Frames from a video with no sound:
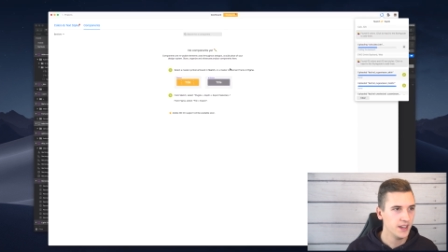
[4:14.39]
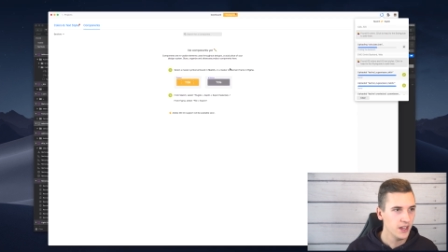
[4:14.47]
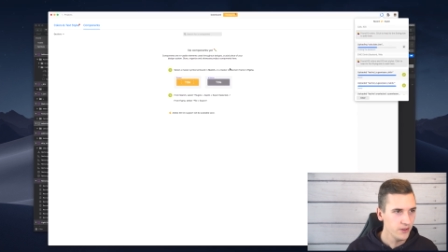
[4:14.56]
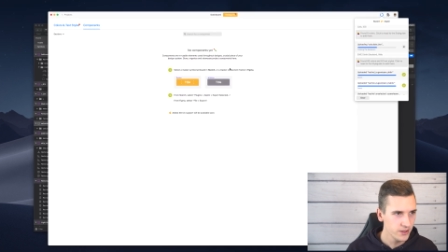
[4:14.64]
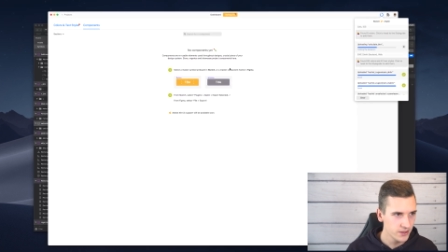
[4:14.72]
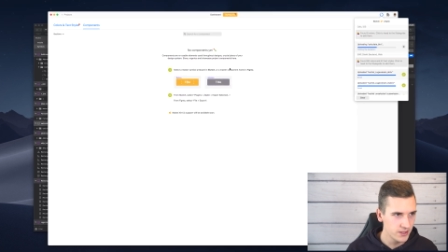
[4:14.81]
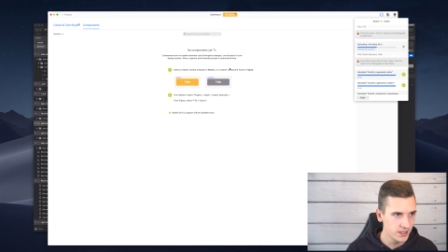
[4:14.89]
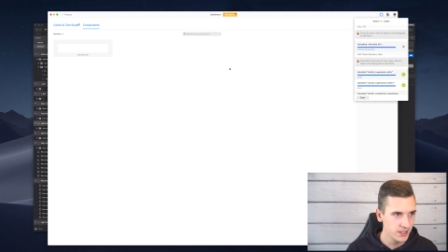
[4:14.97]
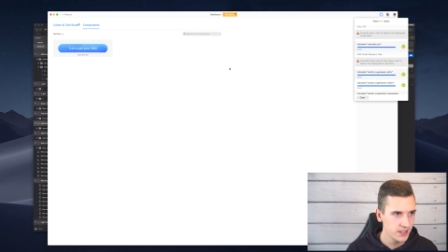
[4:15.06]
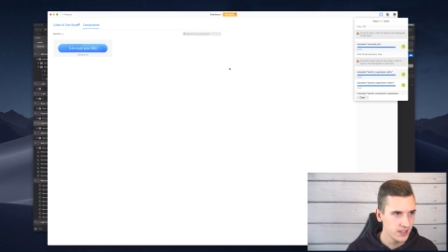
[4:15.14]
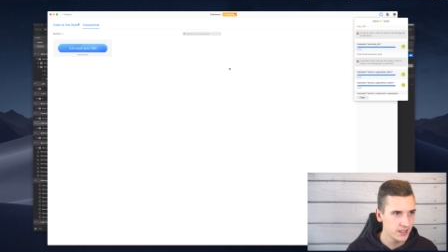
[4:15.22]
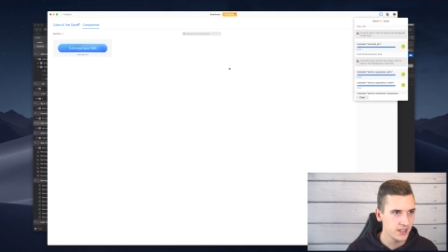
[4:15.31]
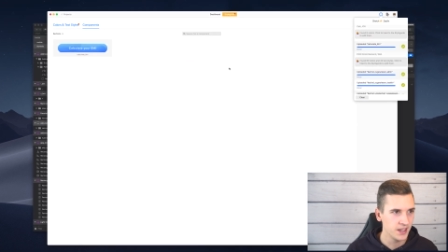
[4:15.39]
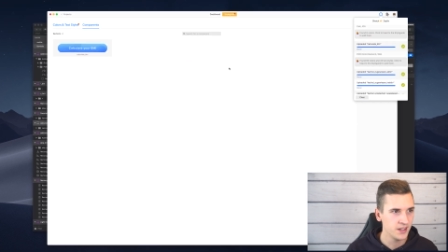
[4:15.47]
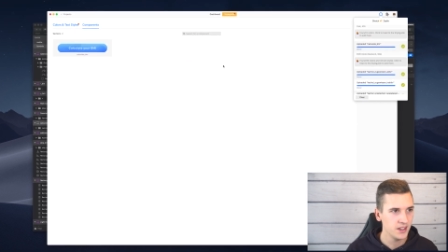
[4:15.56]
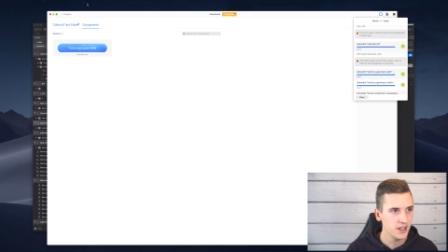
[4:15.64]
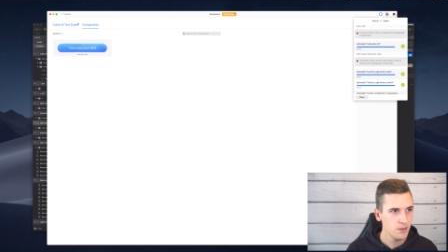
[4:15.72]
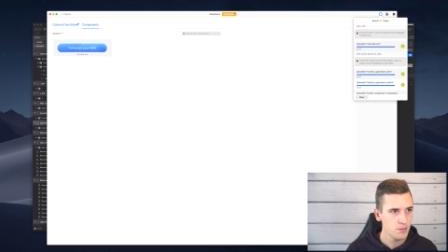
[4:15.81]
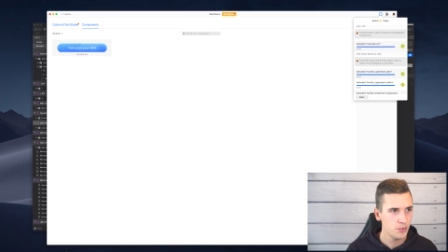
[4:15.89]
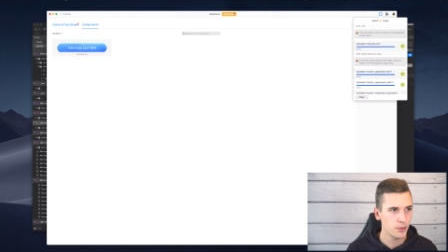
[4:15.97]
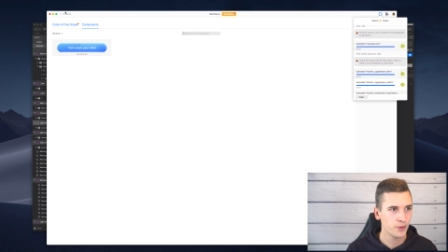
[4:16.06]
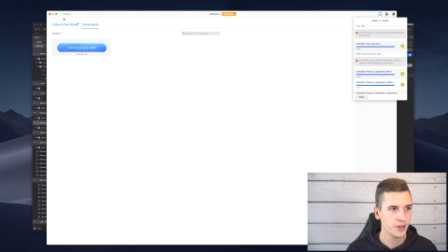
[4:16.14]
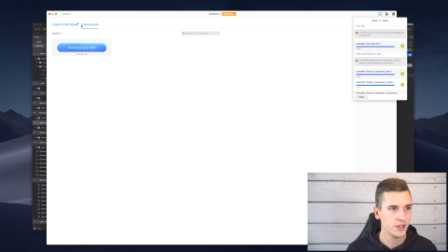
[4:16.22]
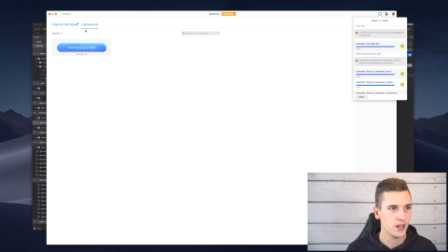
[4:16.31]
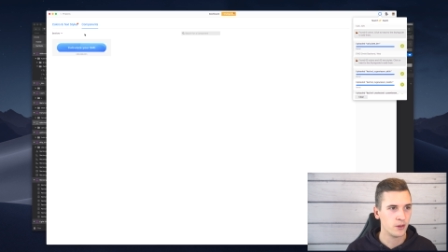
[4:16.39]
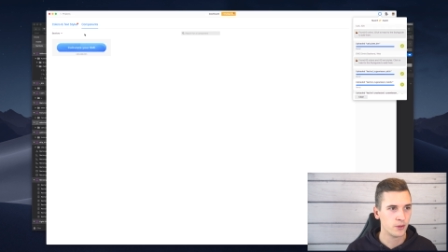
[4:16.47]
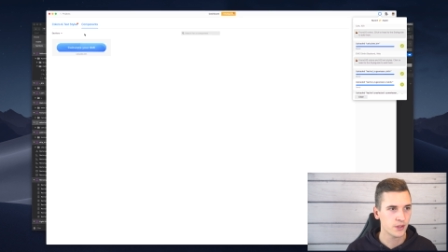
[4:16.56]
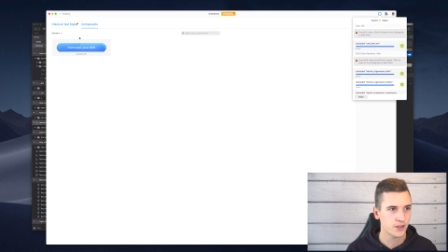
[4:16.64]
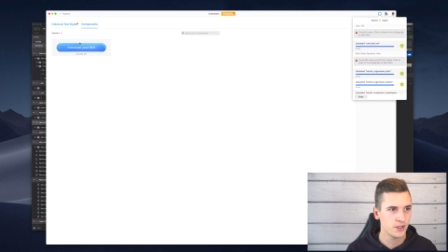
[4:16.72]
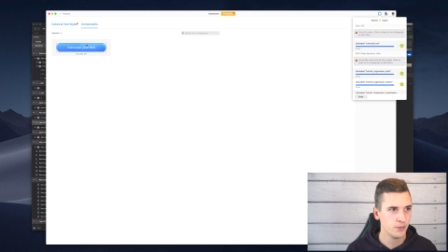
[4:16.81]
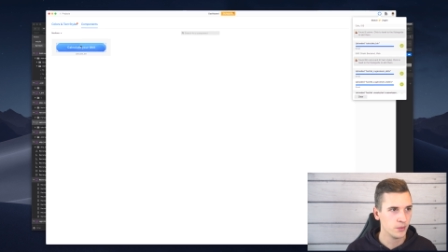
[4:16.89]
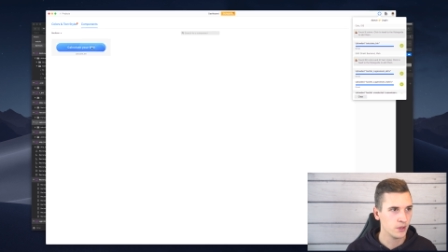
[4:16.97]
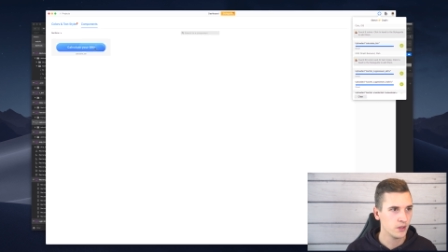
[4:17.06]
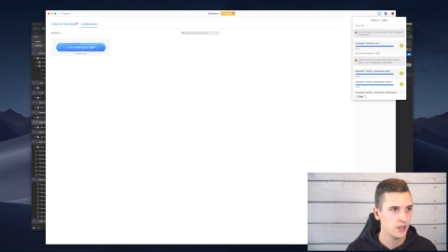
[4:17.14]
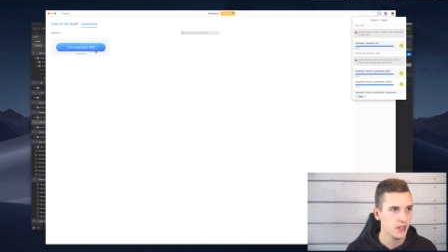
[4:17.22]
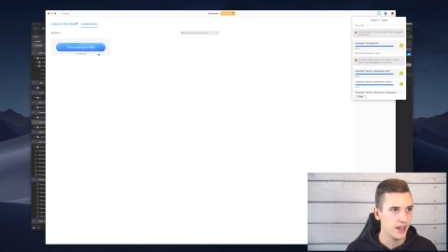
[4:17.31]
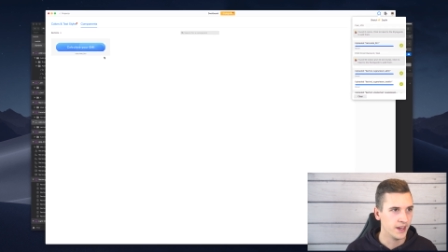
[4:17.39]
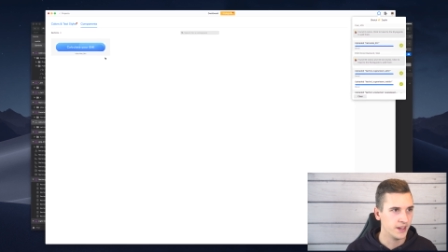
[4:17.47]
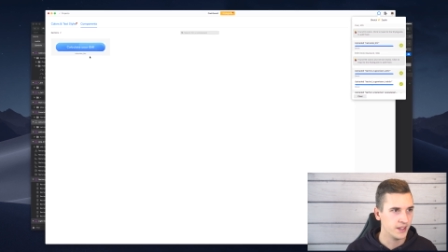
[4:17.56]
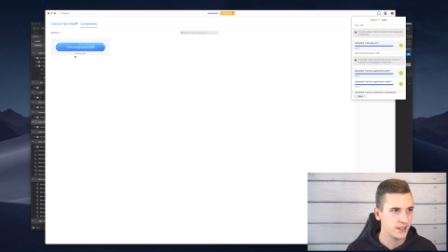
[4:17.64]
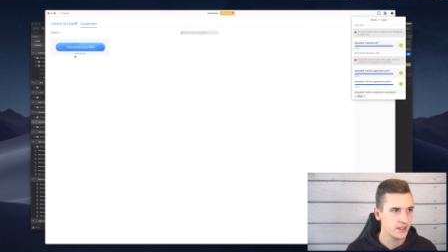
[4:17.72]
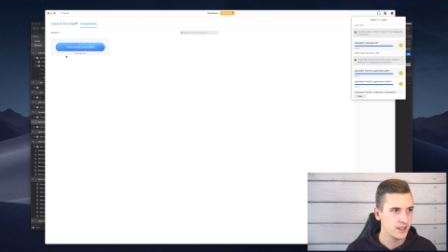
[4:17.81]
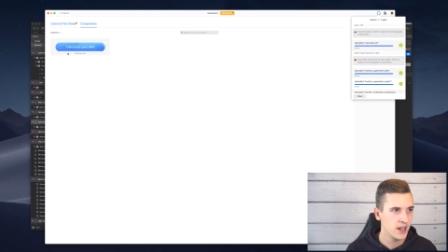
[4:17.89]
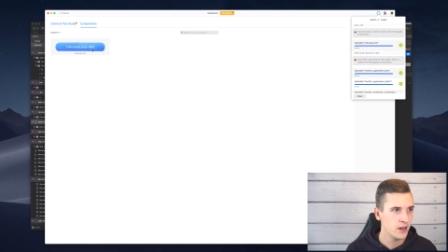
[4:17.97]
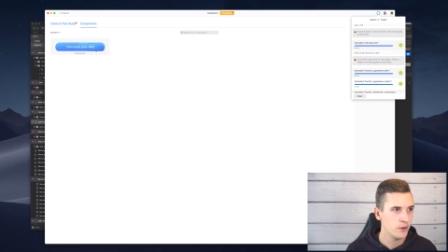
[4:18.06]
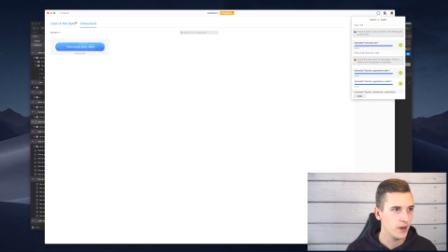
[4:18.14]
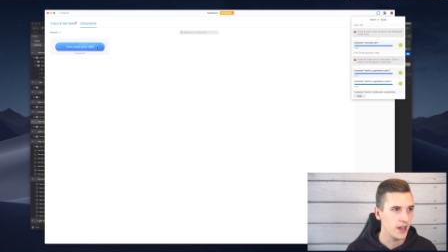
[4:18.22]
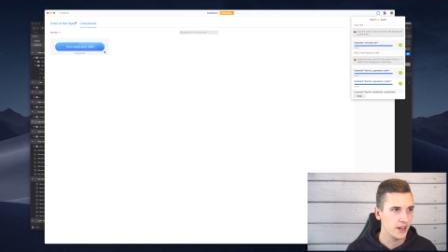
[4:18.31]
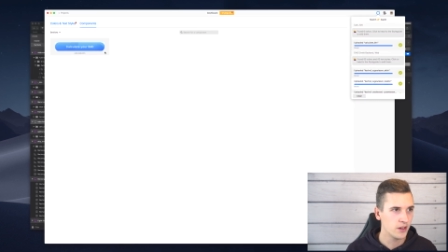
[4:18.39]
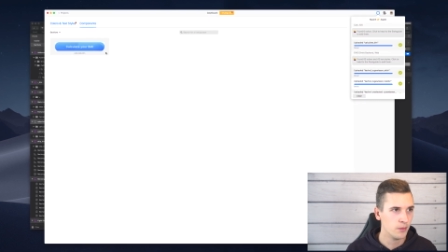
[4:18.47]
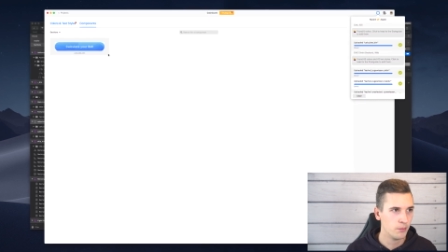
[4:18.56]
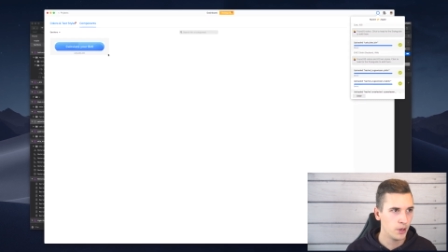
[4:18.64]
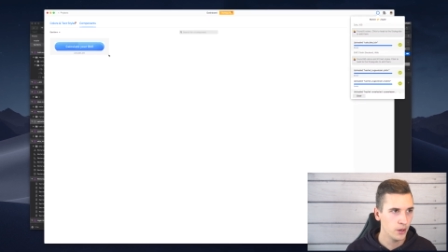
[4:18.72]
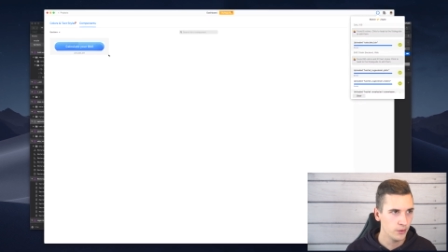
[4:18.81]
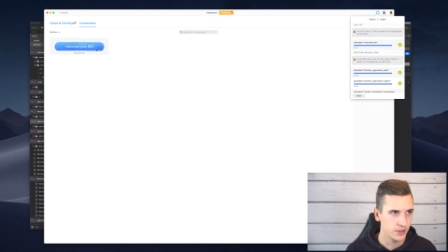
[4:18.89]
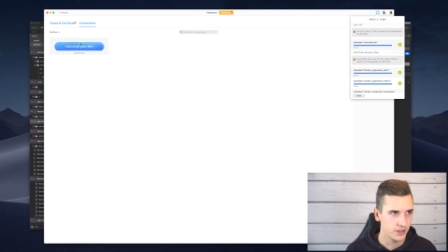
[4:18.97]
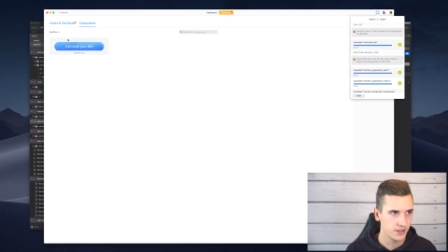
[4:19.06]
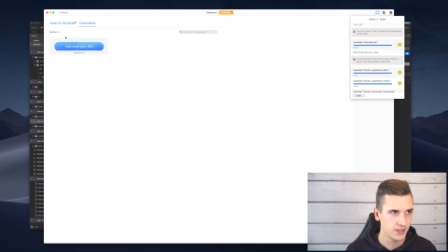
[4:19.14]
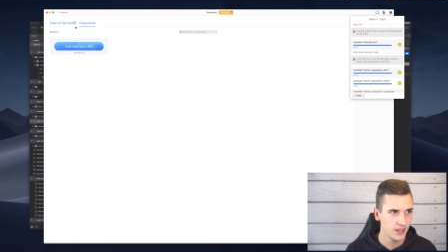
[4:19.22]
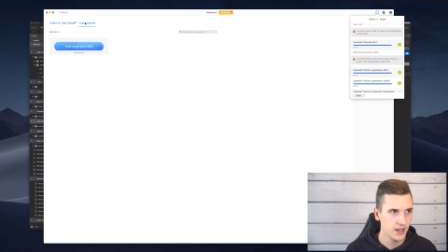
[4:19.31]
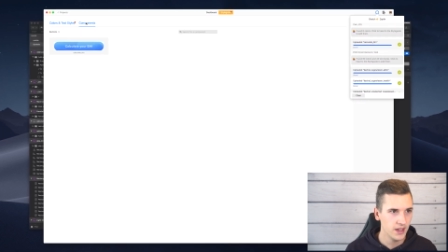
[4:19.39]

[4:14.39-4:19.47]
Now you see that it imported our symbol and it is now a component.